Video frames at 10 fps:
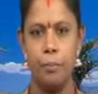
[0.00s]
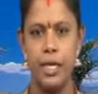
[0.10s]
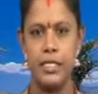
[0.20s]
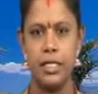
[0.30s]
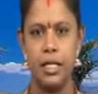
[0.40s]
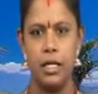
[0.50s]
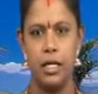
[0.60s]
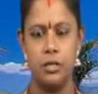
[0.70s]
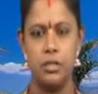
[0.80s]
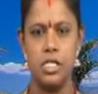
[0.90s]

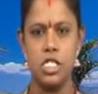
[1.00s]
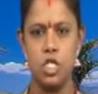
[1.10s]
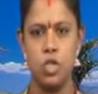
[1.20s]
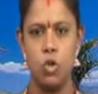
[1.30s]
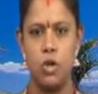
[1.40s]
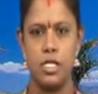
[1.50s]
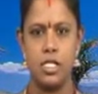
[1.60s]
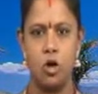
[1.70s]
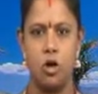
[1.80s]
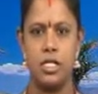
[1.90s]
Basically, this tool
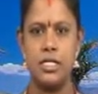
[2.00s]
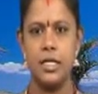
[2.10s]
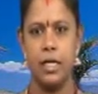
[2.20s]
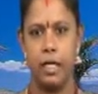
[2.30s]
is called as